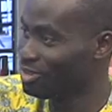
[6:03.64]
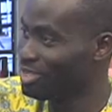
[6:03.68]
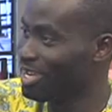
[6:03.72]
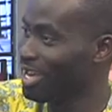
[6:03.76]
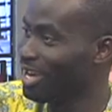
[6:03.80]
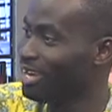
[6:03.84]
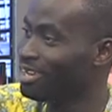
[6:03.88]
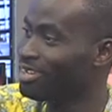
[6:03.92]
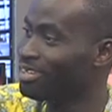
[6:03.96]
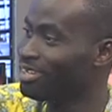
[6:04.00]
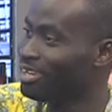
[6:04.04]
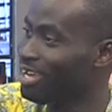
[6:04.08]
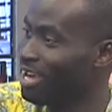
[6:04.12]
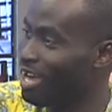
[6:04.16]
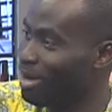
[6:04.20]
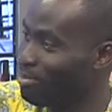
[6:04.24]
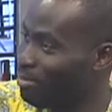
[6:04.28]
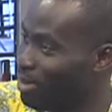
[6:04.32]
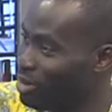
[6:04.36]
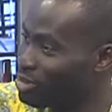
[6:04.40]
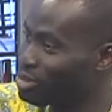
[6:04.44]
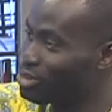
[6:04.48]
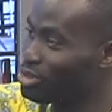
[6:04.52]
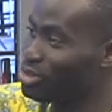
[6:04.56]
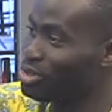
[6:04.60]
get
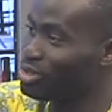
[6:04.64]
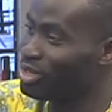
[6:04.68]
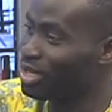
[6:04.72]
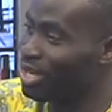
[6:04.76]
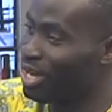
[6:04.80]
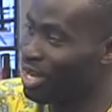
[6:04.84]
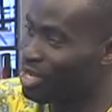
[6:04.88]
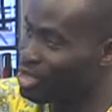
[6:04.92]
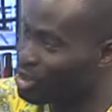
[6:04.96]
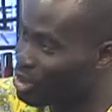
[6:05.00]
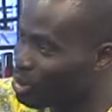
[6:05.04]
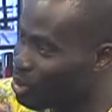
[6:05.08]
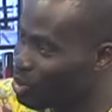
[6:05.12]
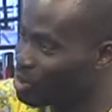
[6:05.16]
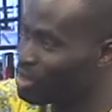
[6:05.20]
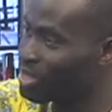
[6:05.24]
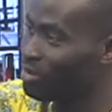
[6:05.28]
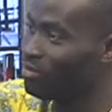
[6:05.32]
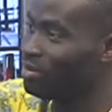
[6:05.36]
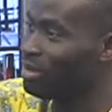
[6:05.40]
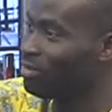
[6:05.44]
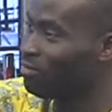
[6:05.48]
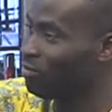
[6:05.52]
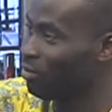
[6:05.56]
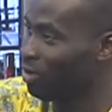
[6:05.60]
machines that are
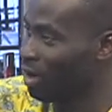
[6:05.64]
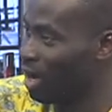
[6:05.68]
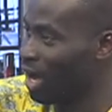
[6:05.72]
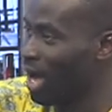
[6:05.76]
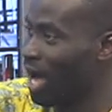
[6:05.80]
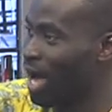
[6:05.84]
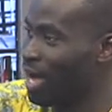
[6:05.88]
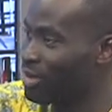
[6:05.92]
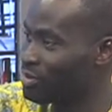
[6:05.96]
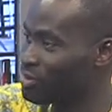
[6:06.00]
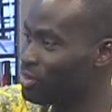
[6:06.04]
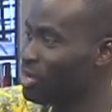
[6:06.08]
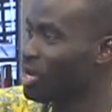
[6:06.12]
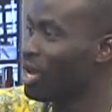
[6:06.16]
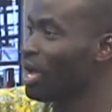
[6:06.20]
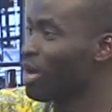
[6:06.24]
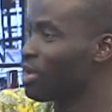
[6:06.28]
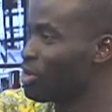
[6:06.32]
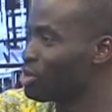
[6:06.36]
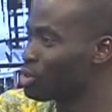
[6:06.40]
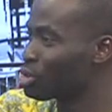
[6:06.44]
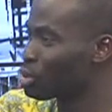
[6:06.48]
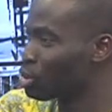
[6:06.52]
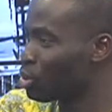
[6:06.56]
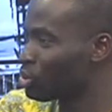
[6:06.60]
exclusively for gas and
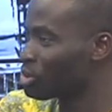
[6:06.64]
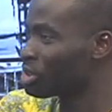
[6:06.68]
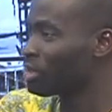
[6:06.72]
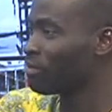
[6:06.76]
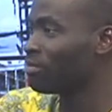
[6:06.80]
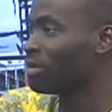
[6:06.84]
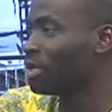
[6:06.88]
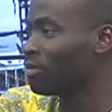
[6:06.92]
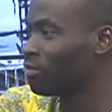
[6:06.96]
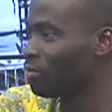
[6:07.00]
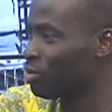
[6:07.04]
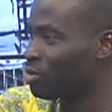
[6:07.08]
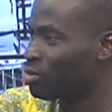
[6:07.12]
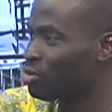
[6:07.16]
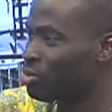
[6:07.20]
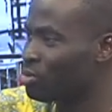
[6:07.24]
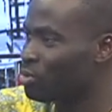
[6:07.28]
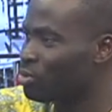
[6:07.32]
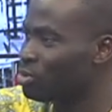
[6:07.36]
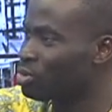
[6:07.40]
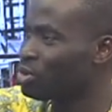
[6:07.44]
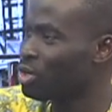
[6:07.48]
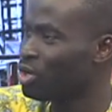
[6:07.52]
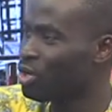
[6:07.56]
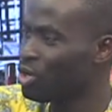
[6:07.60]
exclusively for
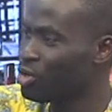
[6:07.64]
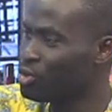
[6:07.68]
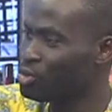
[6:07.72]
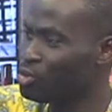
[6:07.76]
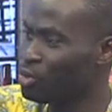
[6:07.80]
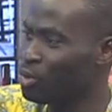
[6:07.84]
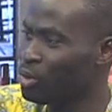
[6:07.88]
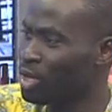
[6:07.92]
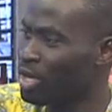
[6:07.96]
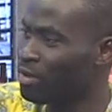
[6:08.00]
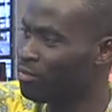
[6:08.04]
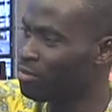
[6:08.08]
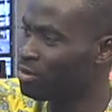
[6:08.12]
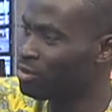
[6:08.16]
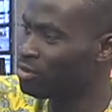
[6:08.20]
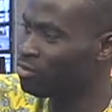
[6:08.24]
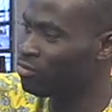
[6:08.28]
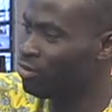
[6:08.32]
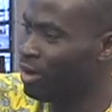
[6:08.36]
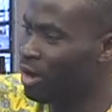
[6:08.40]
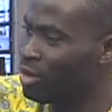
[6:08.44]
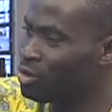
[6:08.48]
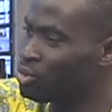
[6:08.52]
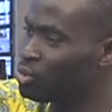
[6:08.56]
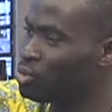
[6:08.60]
crude. So even
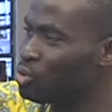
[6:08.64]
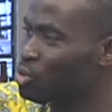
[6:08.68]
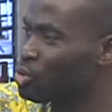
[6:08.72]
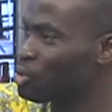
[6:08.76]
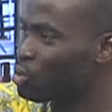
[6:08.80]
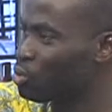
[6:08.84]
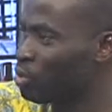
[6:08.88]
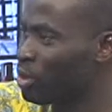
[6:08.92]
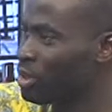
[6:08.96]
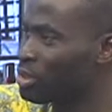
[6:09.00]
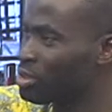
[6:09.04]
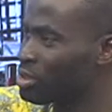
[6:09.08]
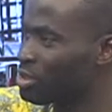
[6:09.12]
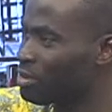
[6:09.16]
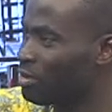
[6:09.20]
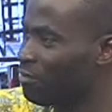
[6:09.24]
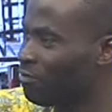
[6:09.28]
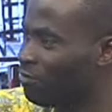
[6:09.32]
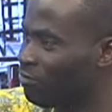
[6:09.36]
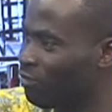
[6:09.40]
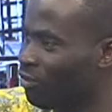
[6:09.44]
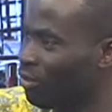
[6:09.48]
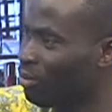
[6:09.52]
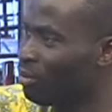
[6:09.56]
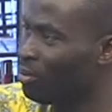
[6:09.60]
trying to switch
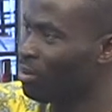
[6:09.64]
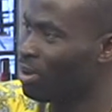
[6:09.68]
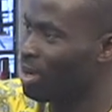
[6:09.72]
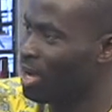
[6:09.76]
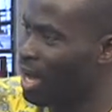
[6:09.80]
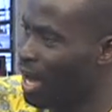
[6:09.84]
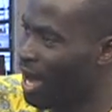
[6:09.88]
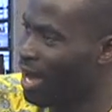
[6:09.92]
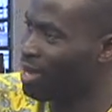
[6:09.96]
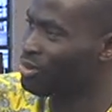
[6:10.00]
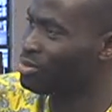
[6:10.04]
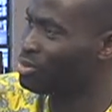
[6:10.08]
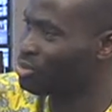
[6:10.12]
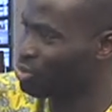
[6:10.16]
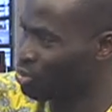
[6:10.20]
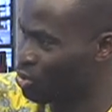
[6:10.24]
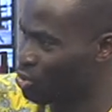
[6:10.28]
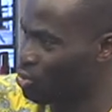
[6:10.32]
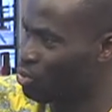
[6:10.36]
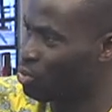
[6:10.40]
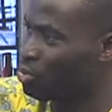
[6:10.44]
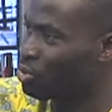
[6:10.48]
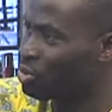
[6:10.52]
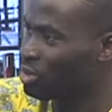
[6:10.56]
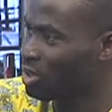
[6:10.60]
from gas to
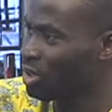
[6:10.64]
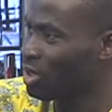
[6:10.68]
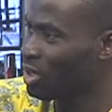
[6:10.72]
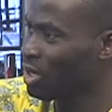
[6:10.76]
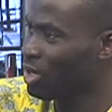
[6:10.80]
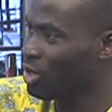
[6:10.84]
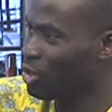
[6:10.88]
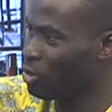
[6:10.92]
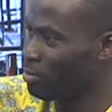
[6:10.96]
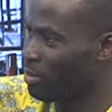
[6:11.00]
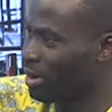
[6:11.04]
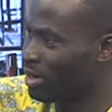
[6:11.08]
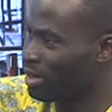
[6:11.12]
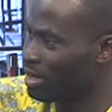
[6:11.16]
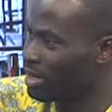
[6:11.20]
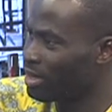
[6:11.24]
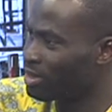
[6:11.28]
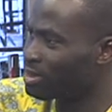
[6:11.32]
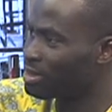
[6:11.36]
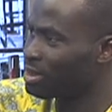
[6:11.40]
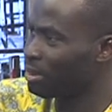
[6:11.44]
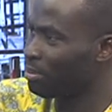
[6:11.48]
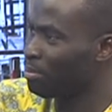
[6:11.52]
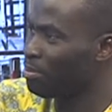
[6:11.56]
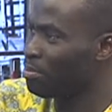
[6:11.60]
crude, you might need
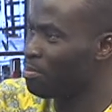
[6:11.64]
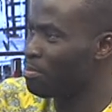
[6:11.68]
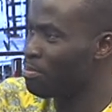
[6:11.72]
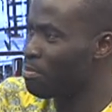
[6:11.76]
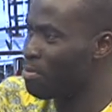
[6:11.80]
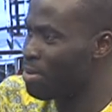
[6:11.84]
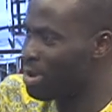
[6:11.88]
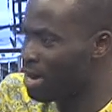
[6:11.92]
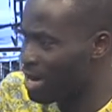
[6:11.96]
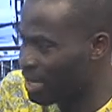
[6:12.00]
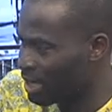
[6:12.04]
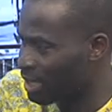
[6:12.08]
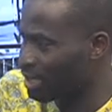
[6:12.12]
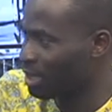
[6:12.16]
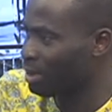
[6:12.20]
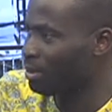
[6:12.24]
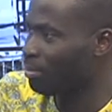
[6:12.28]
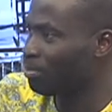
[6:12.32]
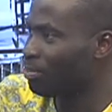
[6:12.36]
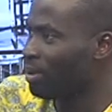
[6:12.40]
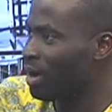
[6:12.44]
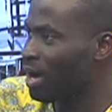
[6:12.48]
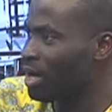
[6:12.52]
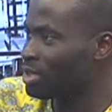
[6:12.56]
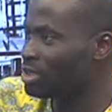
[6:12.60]
some break in
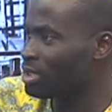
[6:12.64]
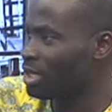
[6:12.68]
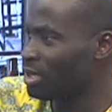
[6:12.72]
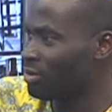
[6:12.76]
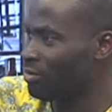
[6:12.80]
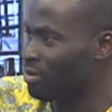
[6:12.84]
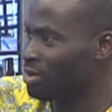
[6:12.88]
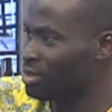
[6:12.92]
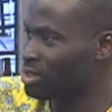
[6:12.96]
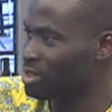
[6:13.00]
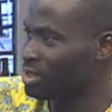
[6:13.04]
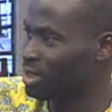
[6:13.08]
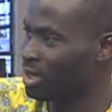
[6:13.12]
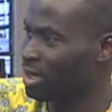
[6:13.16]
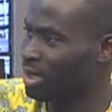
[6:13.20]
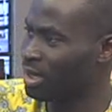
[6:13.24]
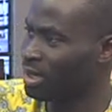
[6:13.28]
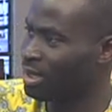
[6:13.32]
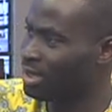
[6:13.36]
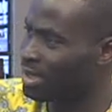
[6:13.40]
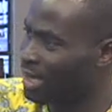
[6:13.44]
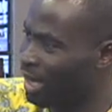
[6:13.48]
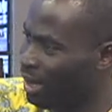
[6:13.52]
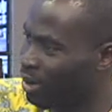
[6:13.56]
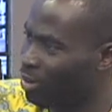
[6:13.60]
power generation,
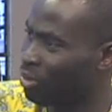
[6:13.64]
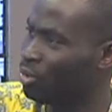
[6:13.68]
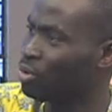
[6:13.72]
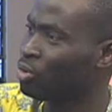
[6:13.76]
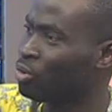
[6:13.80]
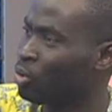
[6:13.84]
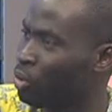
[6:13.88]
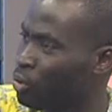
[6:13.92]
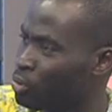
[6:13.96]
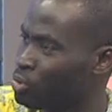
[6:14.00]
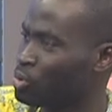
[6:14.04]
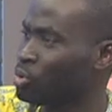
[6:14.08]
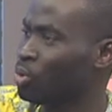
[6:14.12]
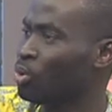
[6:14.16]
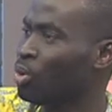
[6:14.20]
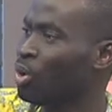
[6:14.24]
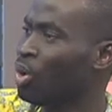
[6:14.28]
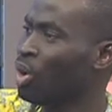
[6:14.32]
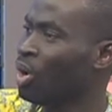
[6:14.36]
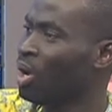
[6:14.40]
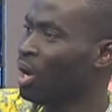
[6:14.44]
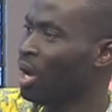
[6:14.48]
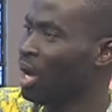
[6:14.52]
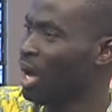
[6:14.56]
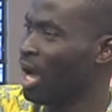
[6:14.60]
and that could also
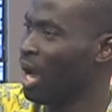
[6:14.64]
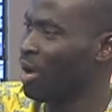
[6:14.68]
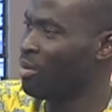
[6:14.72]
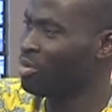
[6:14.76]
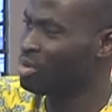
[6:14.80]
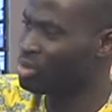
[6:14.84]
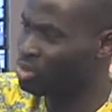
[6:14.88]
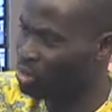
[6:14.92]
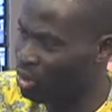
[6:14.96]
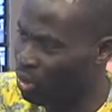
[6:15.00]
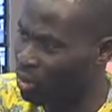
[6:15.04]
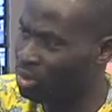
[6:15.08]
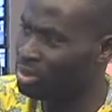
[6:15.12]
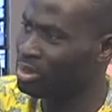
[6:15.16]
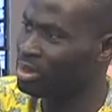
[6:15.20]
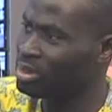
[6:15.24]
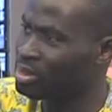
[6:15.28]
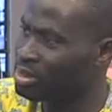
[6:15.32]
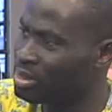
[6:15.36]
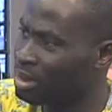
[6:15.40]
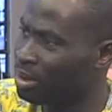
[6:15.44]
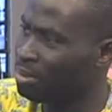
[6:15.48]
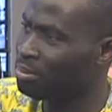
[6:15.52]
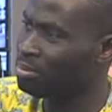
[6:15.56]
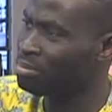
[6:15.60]
uh, result in
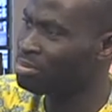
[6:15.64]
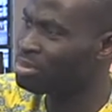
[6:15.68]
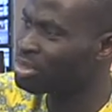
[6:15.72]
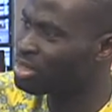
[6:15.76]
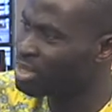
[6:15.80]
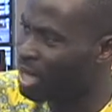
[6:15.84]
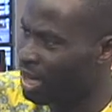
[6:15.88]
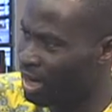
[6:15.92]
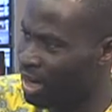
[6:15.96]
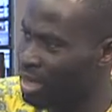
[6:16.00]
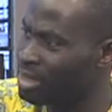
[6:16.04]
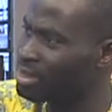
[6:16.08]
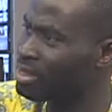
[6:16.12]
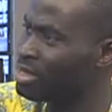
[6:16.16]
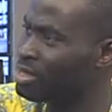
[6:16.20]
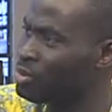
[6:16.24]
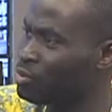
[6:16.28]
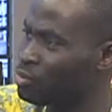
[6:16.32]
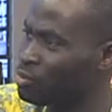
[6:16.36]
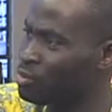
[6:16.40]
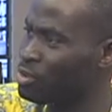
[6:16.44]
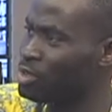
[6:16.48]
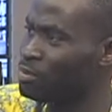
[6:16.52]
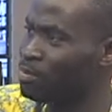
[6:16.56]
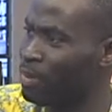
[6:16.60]
some challenges with
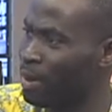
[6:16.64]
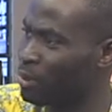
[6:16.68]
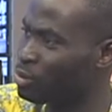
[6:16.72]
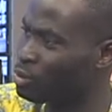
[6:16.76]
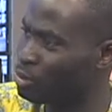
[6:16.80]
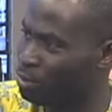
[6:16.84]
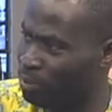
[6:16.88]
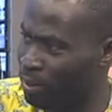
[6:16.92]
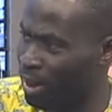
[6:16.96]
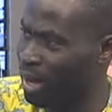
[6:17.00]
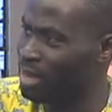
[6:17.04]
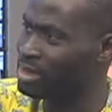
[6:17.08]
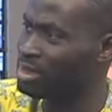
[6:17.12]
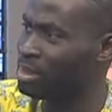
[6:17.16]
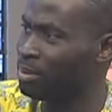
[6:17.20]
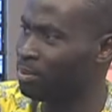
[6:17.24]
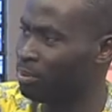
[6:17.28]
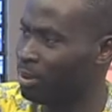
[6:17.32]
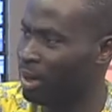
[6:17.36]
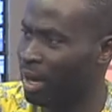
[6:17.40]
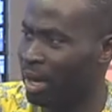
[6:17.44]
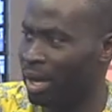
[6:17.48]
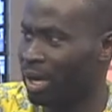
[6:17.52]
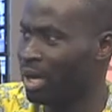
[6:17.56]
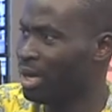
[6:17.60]
respect to power
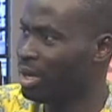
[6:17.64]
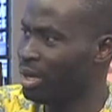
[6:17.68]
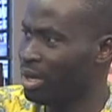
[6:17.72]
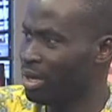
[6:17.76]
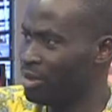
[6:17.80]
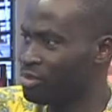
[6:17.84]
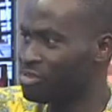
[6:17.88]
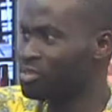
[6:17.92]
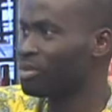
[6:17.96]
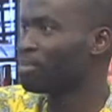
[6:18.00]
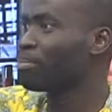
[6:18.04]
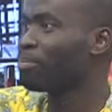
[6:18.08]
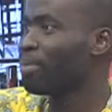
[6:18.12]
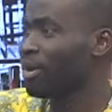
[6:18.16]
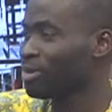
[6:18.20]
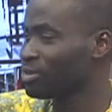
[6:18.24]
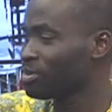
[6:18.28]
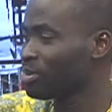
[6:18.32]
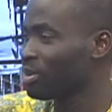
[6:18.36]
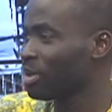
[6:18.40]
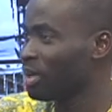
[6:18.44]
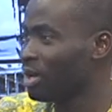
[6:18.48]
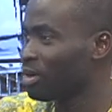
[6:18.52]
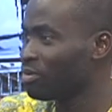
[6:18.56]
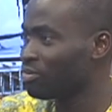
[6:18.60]
supply in some parts of
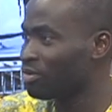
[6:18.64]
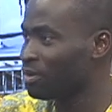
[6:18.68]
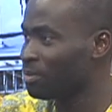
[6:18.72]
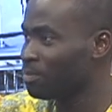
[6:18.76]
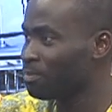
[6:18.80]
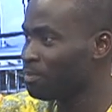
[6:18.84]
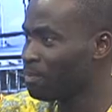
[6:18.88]
the country.